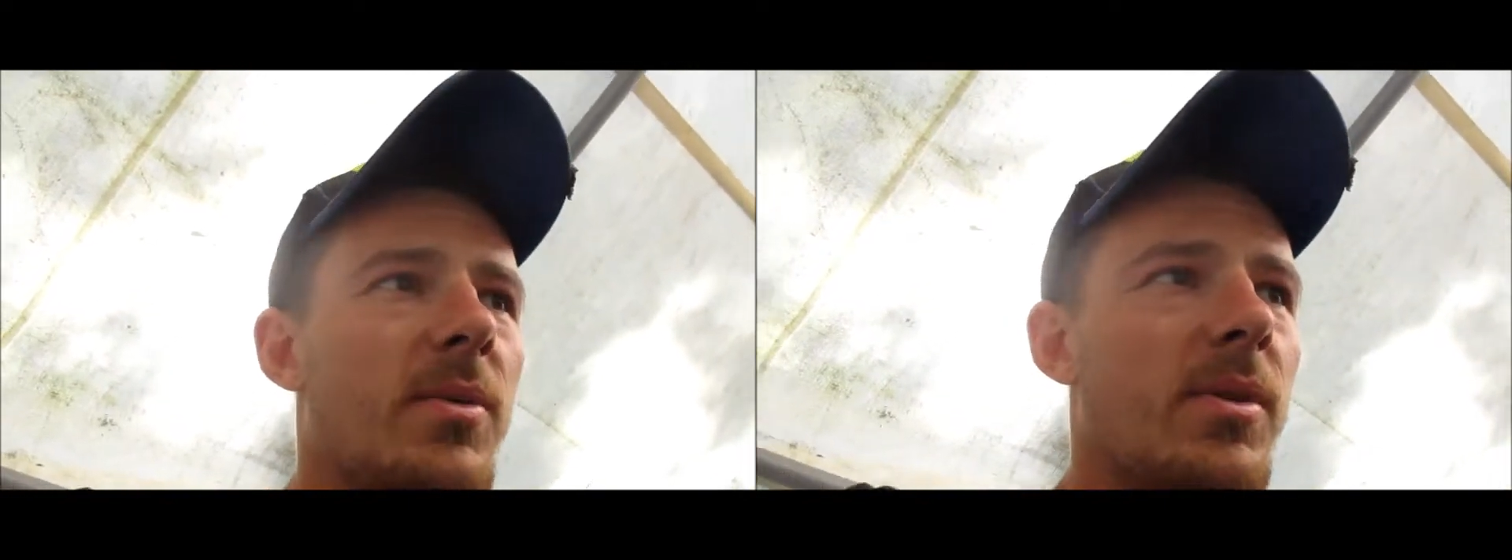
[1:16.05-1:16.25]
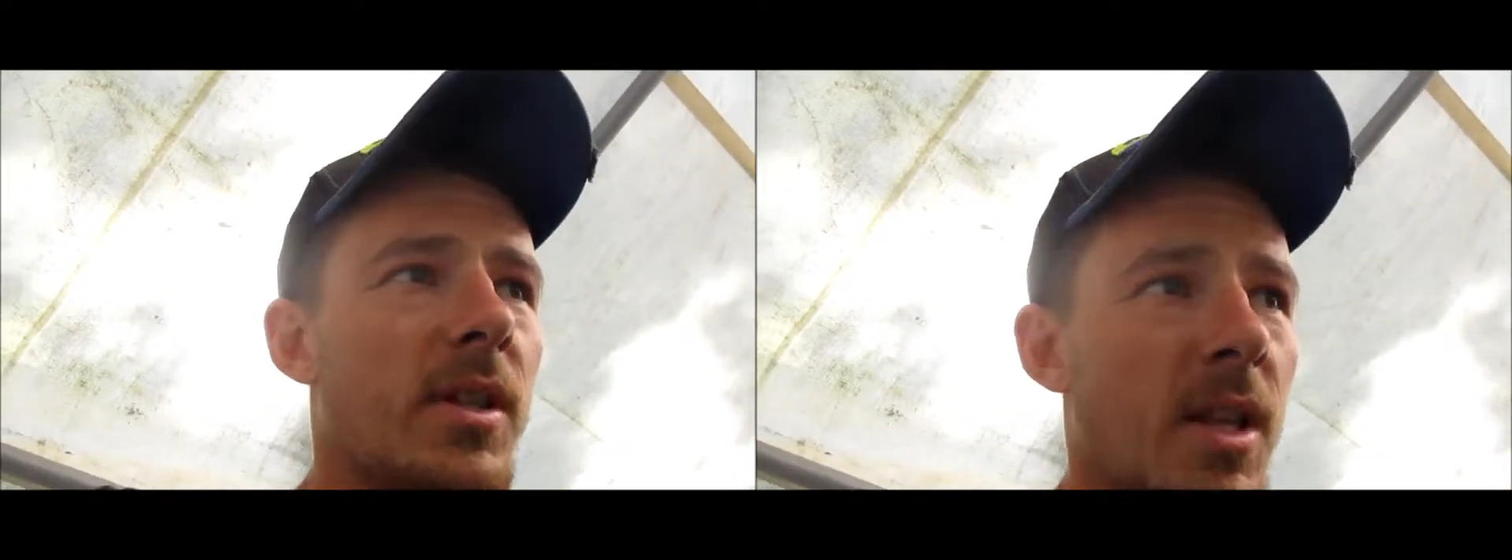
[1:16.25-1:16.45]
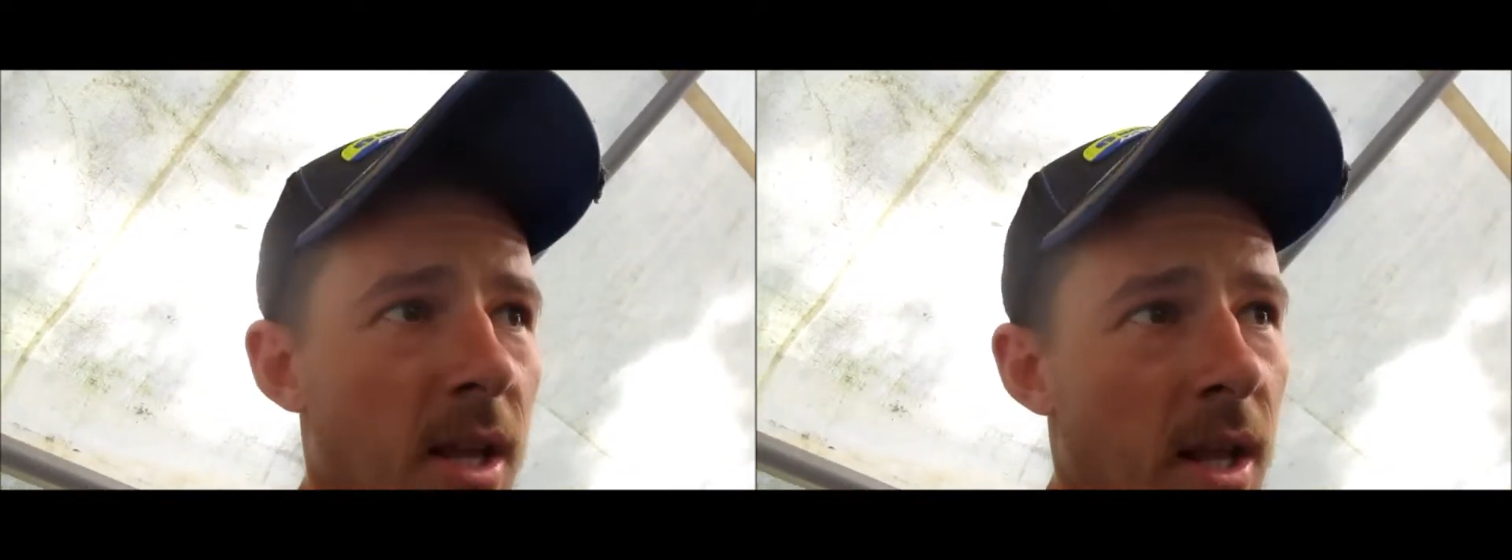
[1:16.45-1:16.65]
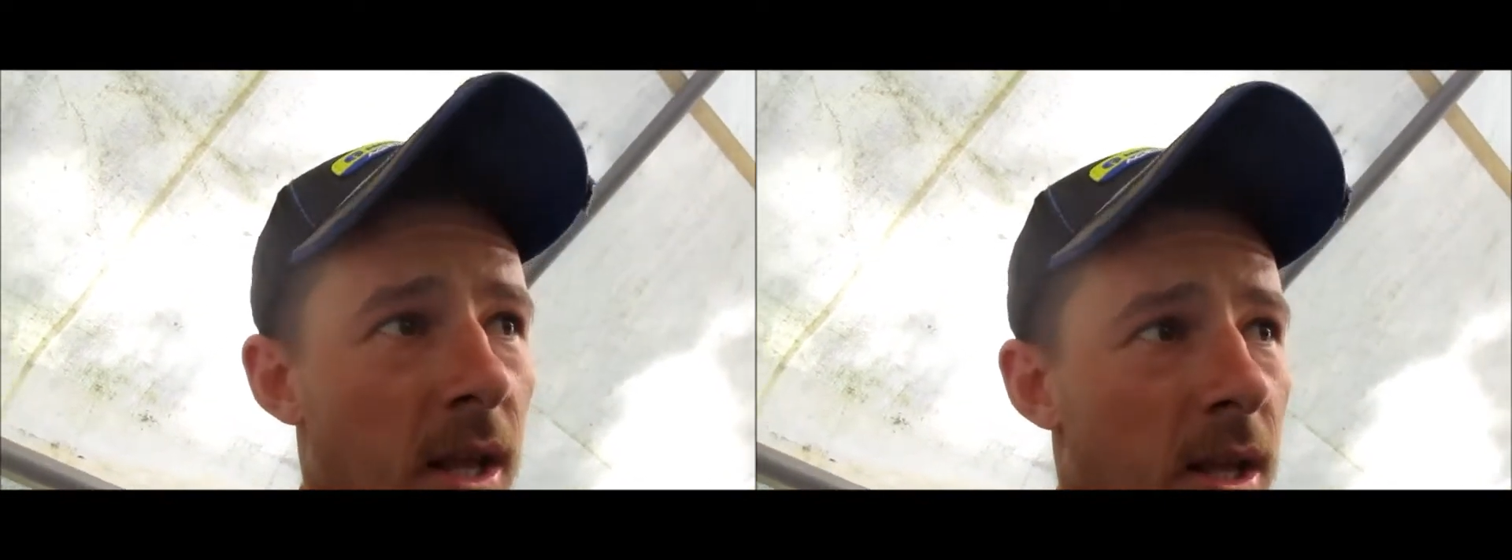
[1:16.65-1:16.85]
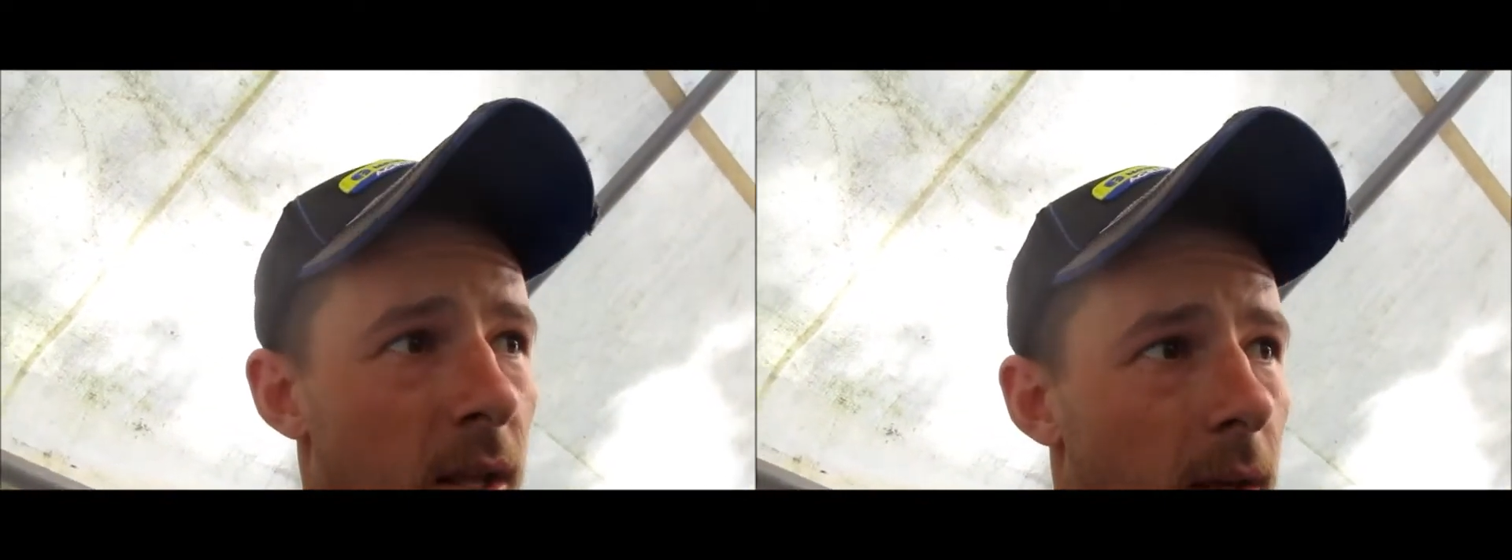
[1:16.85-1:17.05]
one.
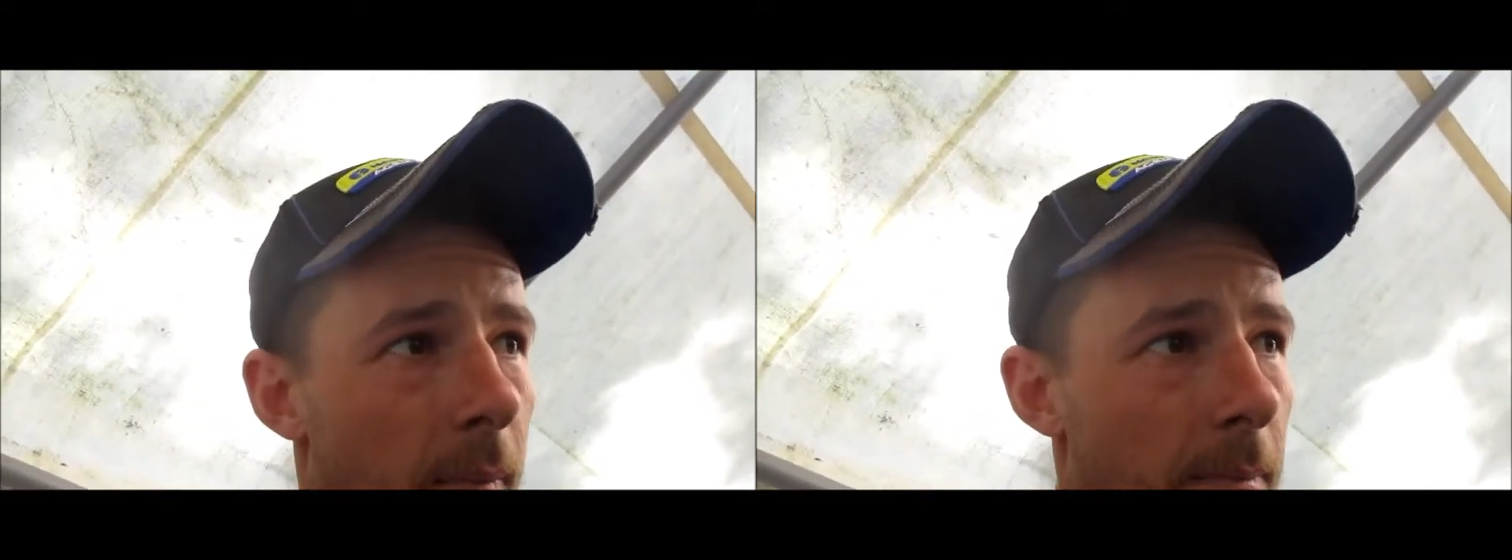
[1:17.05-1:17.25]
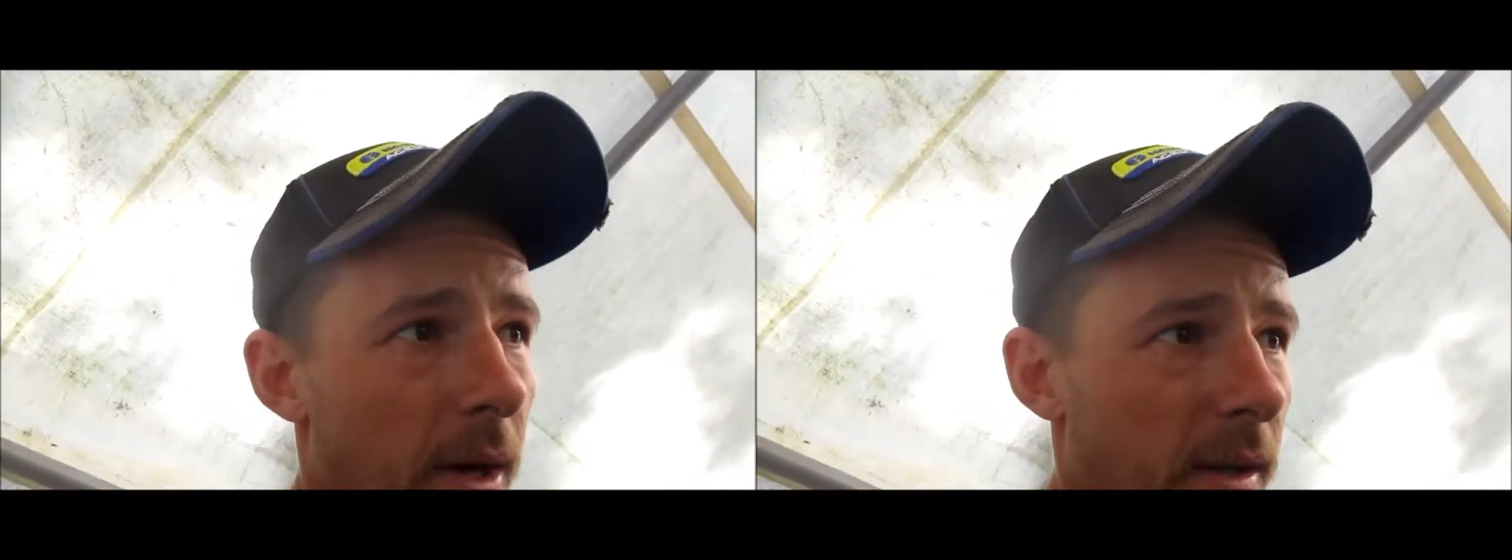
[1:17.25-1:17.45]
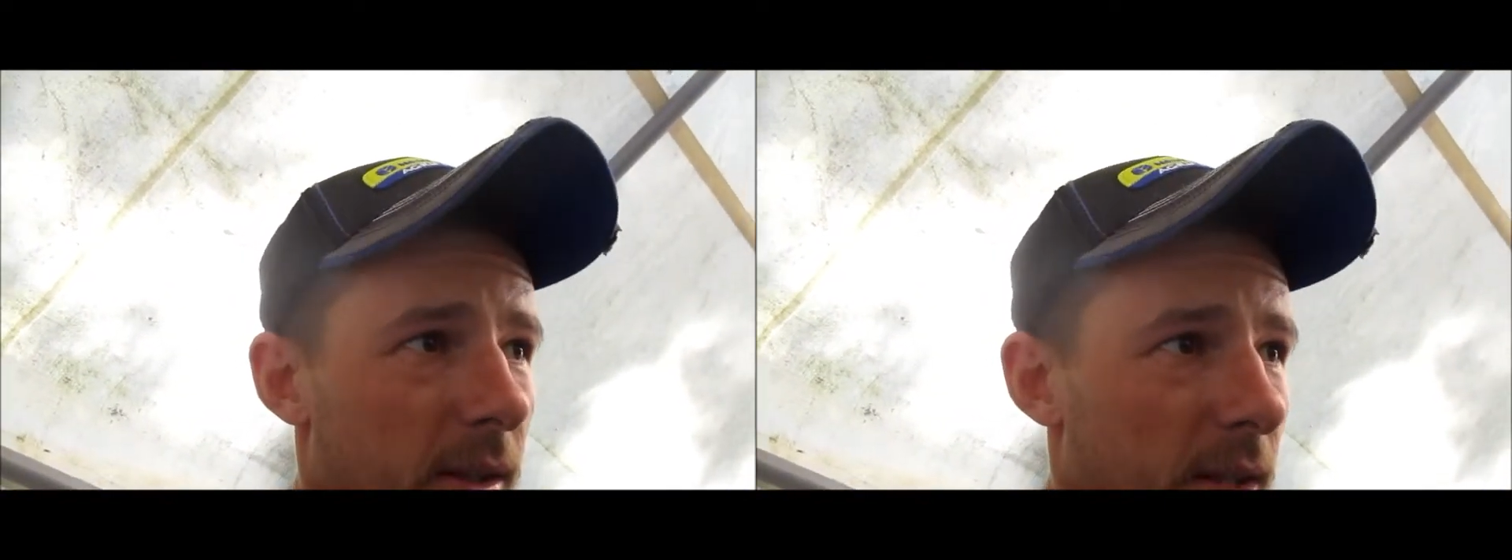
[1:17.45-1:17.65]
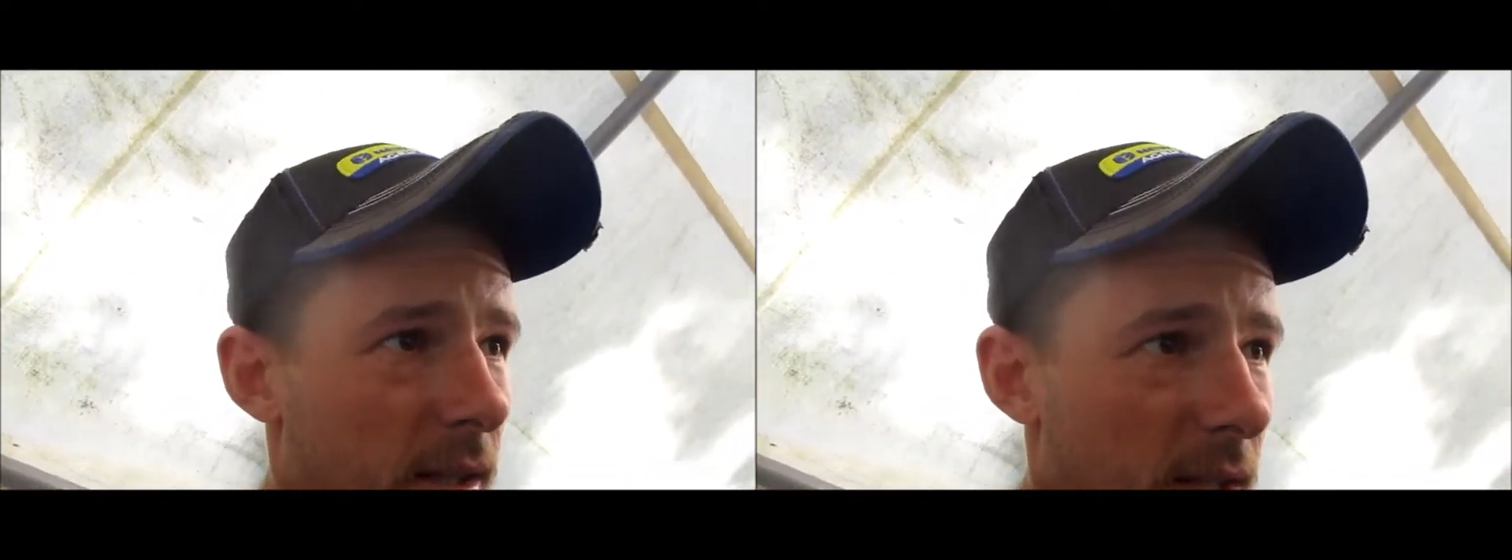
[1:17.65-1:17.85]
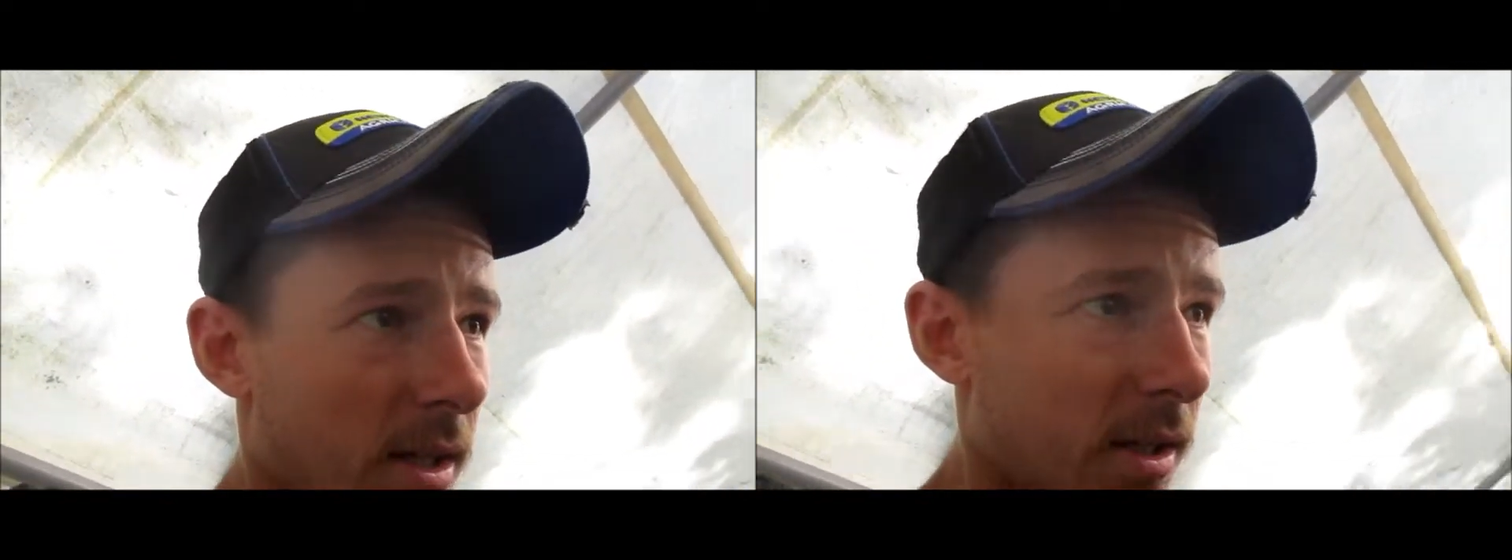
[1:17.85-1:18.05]
But
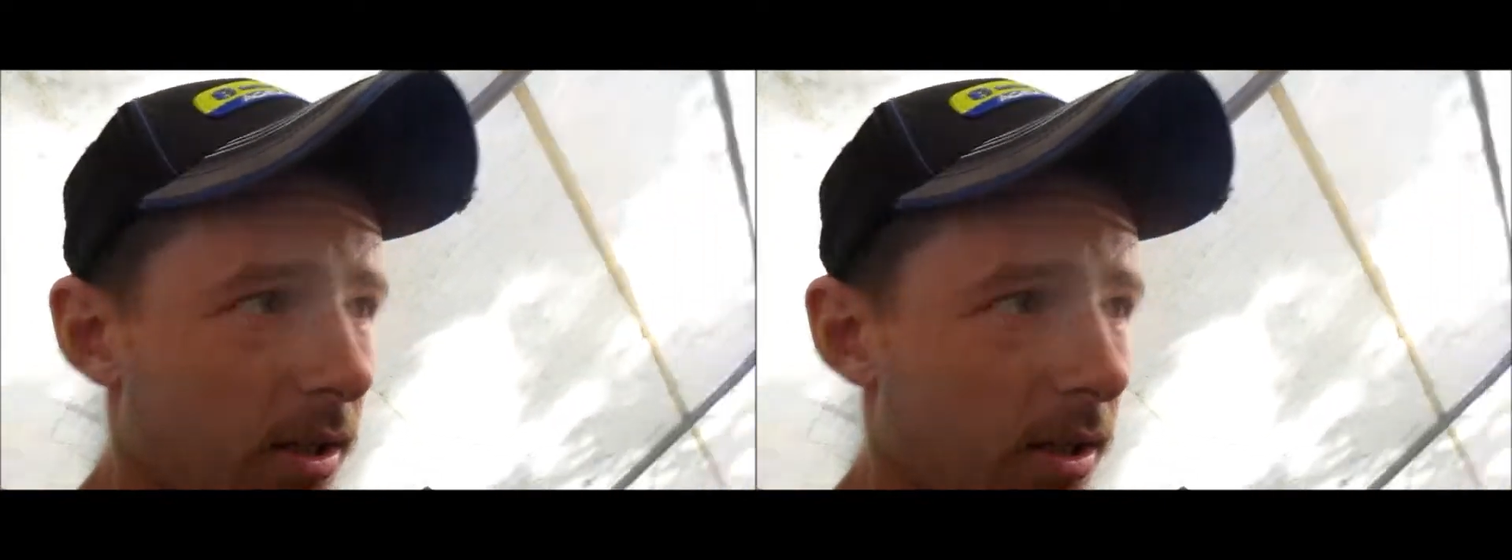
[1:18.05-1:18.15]
the I